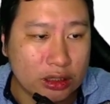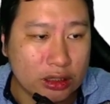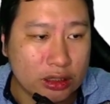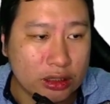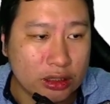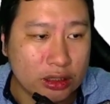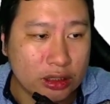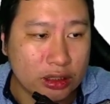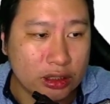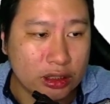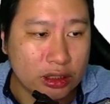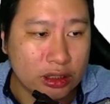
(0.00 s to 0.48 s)

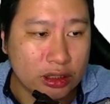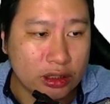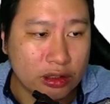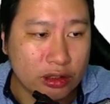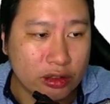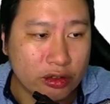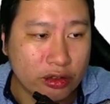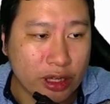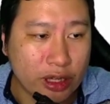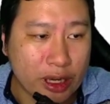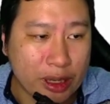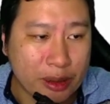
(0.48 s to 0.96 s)
it
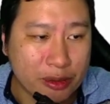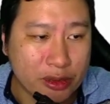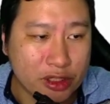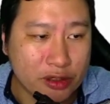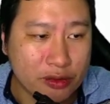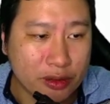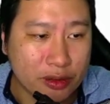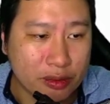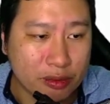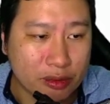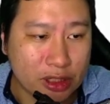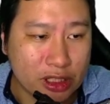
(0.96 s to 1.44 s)
grabs from
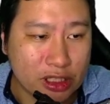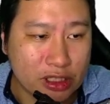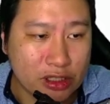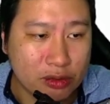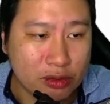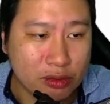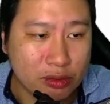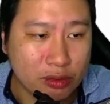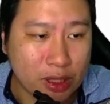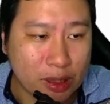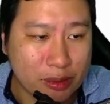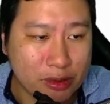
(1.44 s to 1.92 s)
this
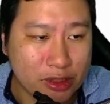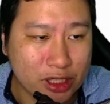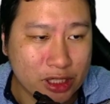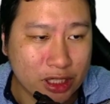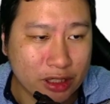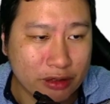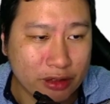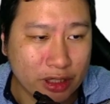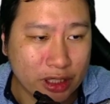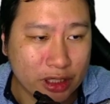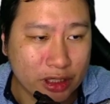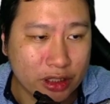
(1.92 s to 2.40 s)
website right
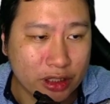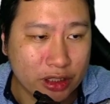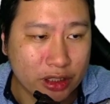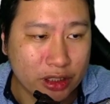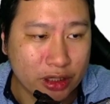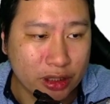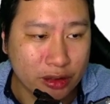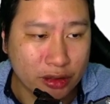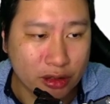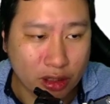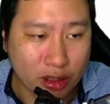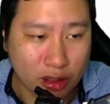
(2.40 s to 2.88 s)
here
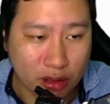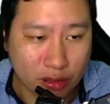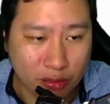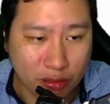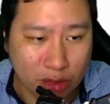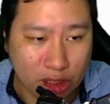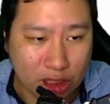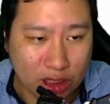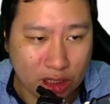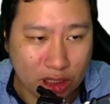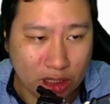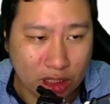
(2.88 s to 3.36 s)
called
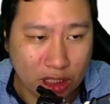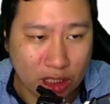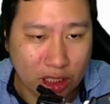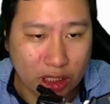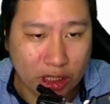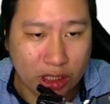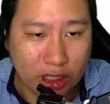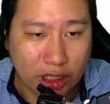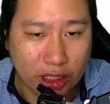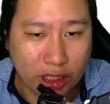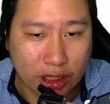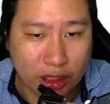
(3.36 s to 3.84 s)
Midday
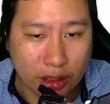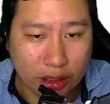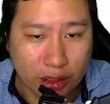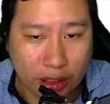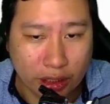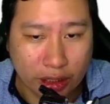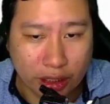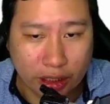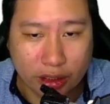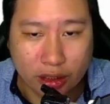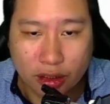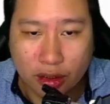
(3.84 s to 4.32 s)
and
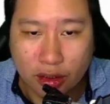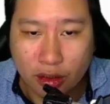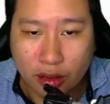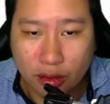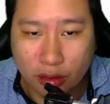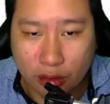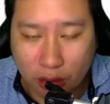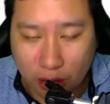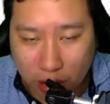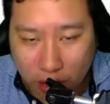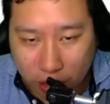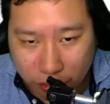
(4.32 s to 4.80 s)
then
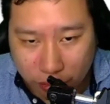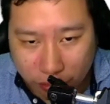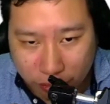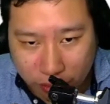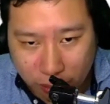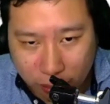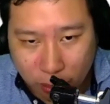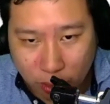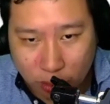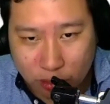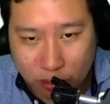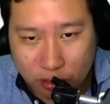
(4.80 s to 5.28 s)
uh,
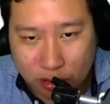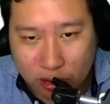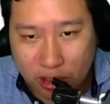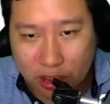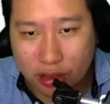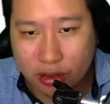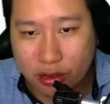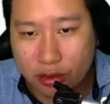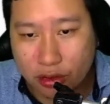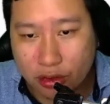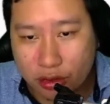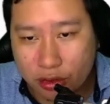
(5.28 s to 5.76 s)
repost it
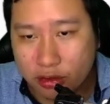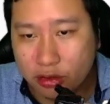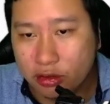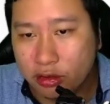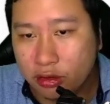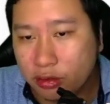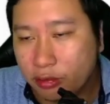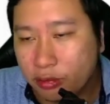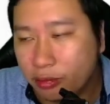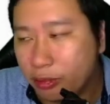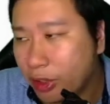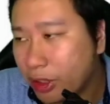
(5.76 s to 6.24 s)
to
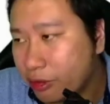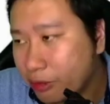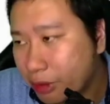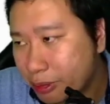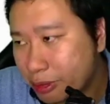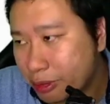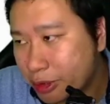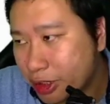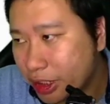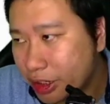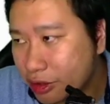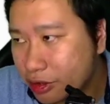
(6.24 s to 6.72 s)
my website.
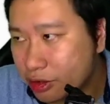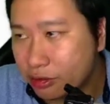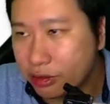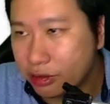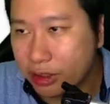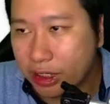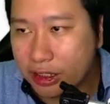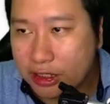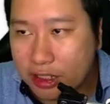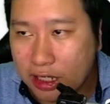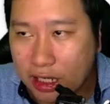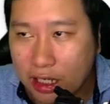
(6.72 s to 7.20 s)
So that's
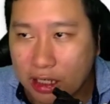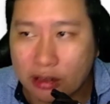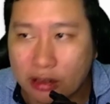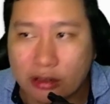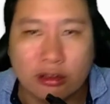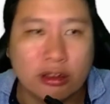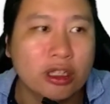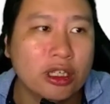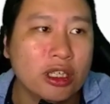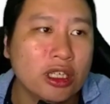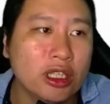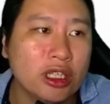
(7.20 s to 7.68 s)
how
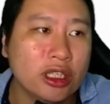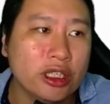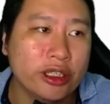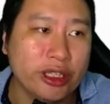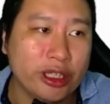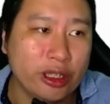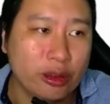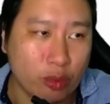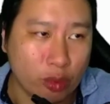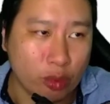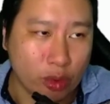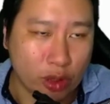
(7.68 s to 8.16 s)
it
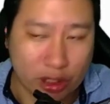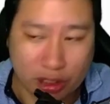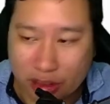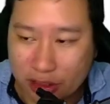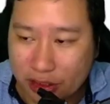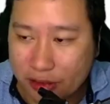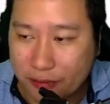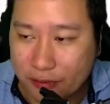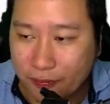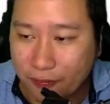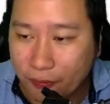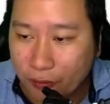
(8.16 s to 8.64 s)
works.
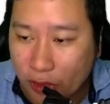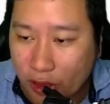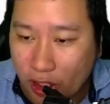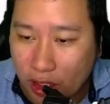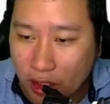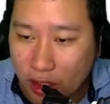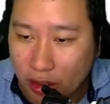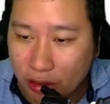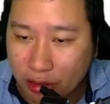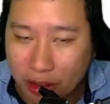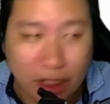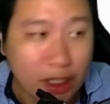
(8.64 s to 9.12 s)

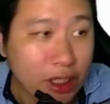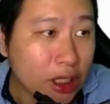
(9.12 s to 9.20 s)
Okay,